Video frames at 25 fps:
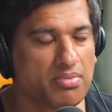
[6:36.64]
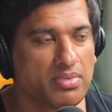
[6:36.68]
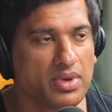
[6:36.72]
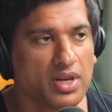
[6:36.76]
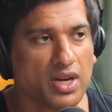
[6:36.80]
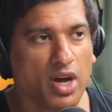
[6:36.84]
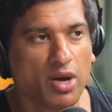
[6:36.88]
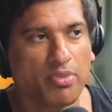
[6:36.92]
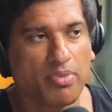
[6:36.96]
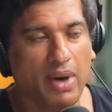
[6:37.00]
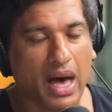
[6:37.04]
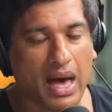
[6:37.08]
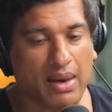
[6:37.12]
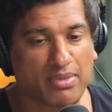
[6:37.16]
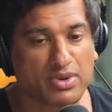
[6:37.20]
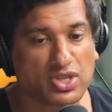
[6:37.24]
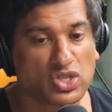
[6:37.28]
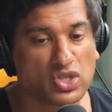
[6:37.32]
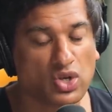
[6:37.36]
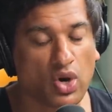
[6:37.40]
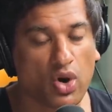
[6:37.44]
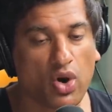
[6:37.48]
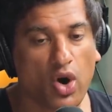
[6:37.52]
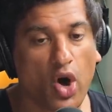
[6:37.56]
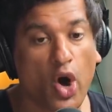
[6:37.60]
you know,
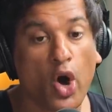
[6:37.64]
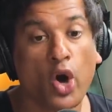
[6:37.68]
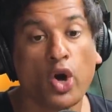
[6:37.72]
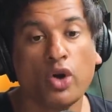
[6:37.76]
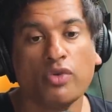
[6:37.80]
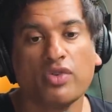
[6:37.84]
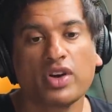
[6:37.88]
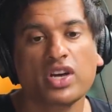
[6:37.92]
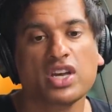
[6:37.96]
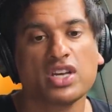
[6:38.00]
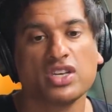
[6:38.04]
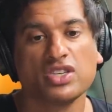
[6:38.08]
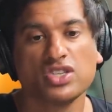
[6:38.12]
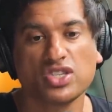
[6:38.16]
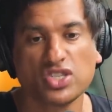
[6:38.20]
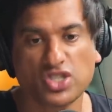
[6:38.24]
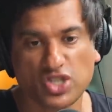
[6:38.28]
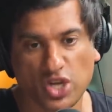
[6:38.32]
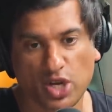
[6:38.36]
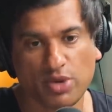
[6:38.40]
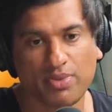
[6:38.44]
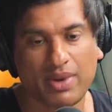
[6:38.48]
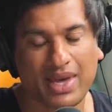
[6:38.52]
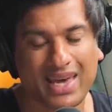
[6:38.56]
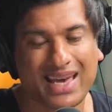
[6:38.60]
perhaps not over
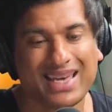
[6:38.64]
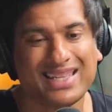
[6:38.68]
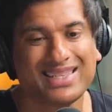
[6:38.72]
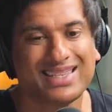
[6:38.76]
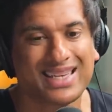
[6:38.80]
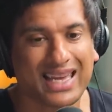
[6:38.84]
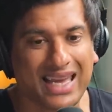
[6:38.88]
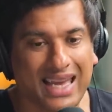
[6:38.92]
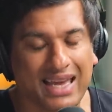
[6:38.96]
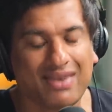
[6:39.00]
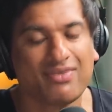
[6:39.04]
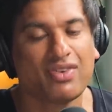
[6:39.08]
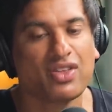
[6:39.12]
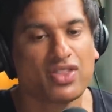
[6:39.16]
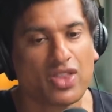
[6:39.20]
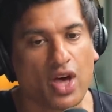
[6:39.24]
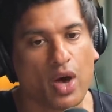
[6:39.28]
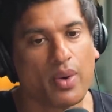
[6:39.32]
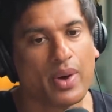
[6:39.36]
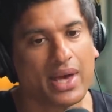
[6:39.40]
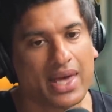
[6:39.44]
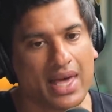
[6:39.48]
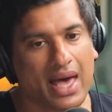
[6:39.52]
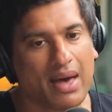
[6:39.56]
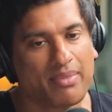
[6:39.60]
consuming it, even
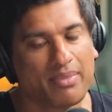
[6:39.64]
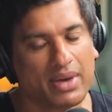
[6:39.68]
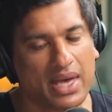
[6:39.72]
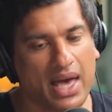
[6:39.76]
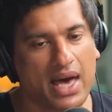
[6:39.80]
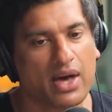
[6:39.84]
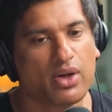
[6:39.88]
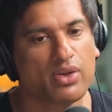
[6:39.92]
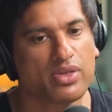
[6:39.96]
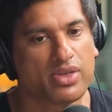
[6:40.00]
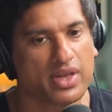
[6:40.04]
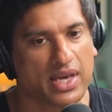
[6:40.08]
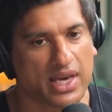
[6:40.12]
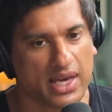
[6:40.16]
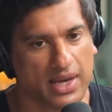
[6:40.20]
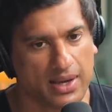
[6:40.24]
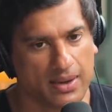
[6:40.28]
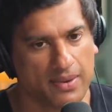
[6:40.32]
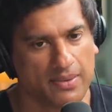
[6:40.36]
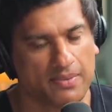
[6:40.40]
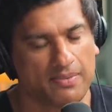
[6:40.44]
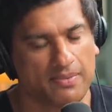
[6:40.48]
though it can be healthy?